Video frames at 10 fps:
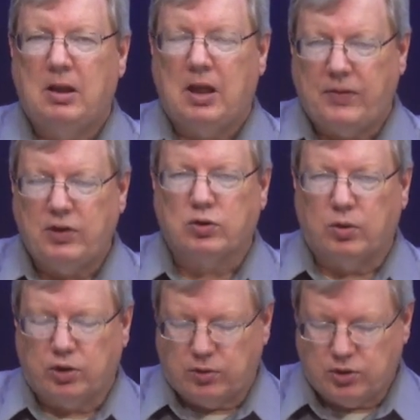at these
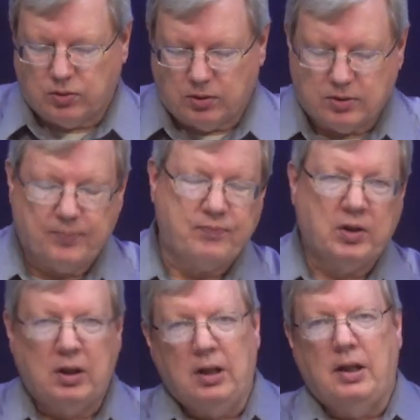grocery stores.
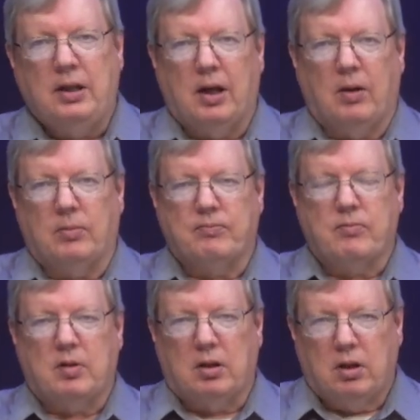Now,
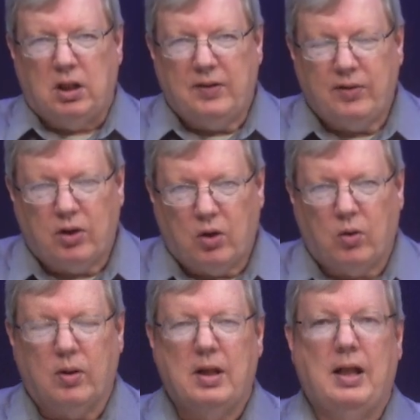even
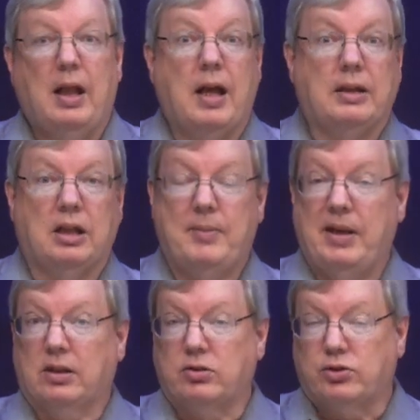though I am a
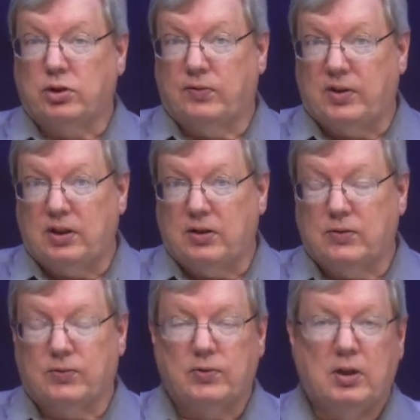
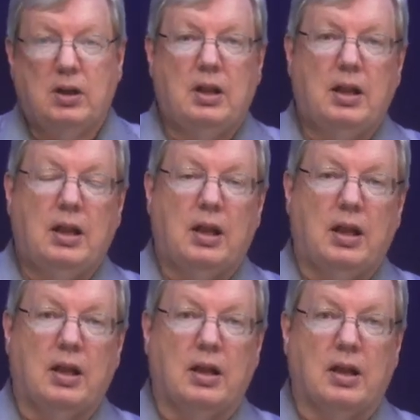conservative,
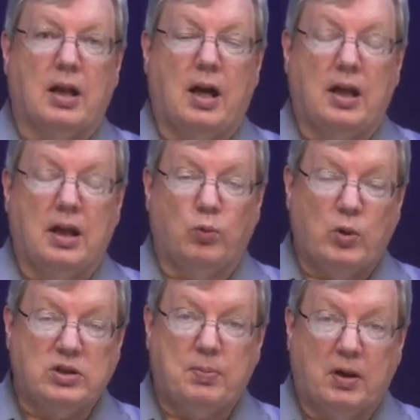
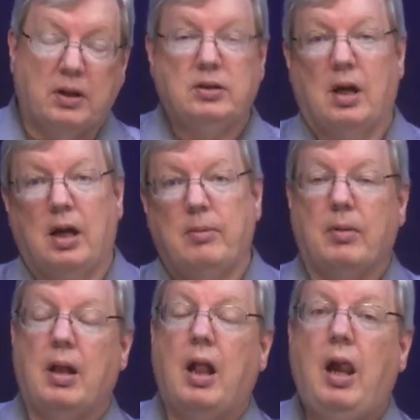once upon a time,
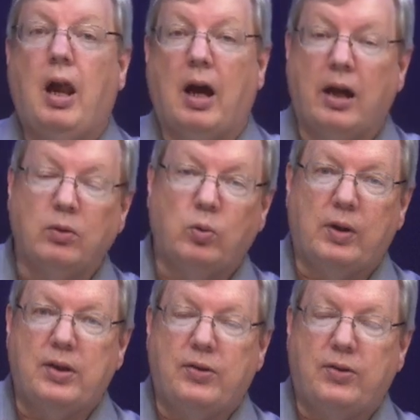I
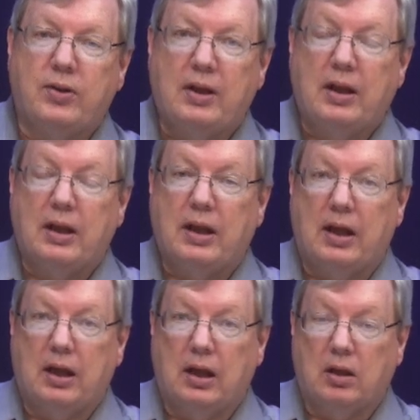was
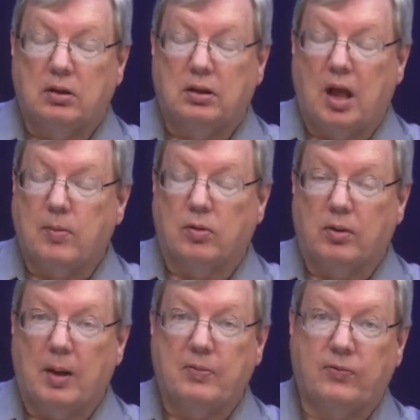a labor
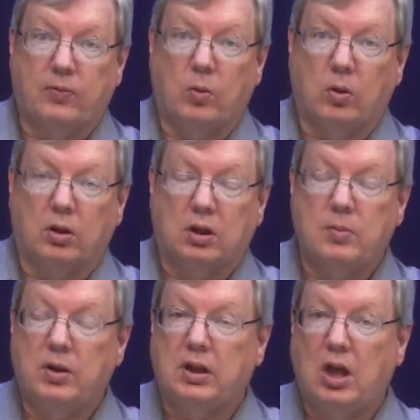rep for
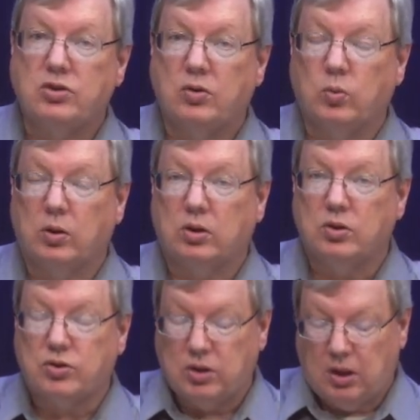communication
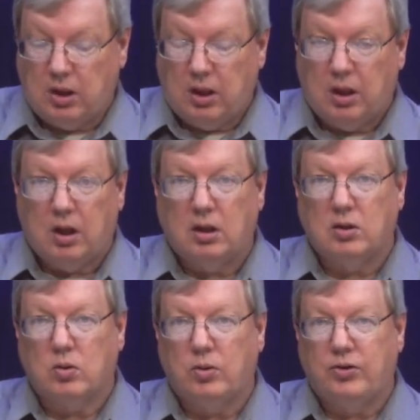workers,
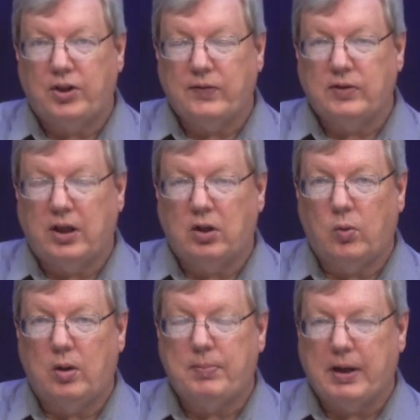Local
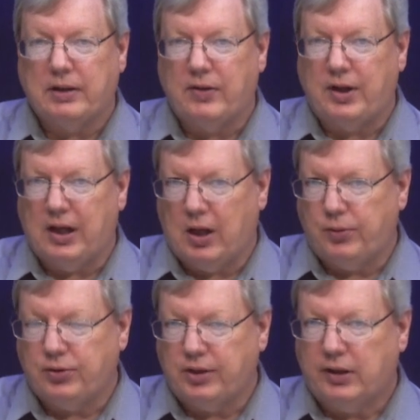7901 back in the day. I
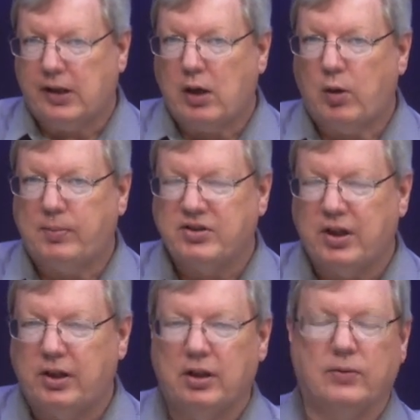was an area
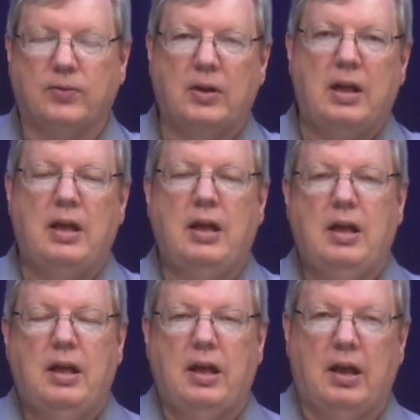representative,
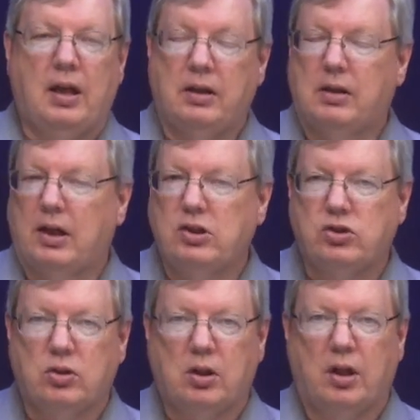and I
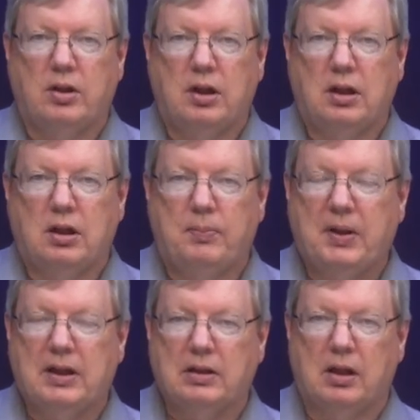stood on the
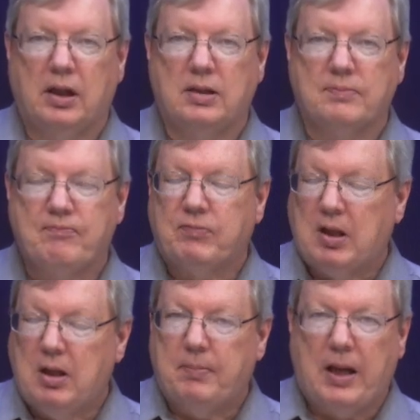picket line
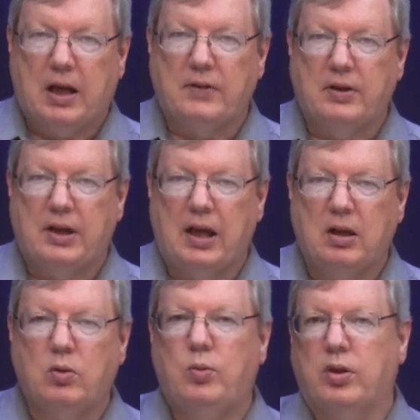back in the day
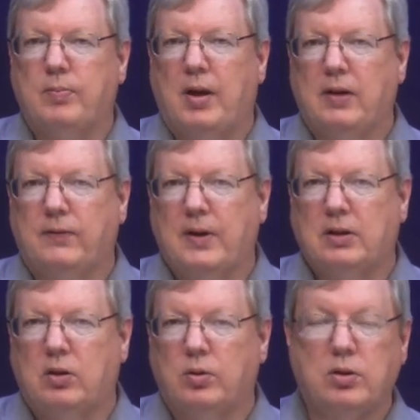with my
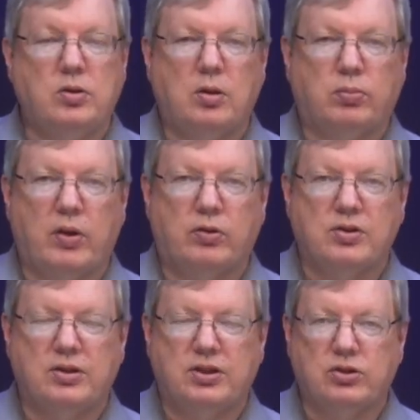fellow union brothers
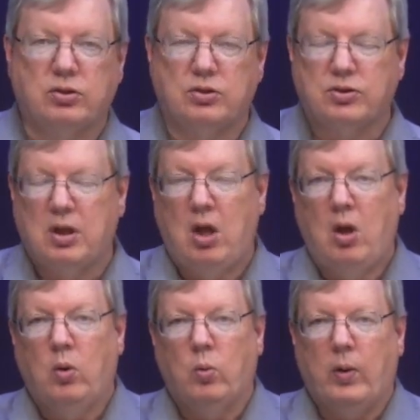and sisters
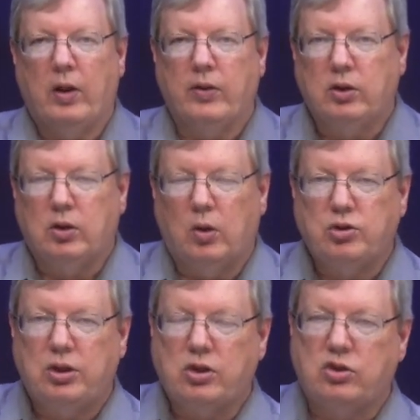while the
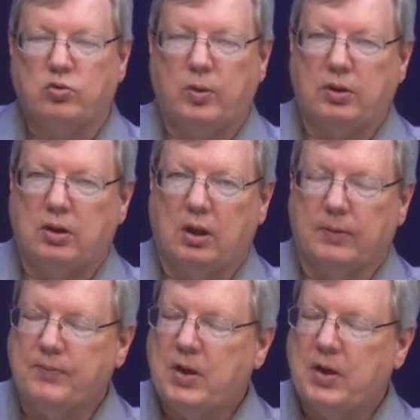negotiations went on.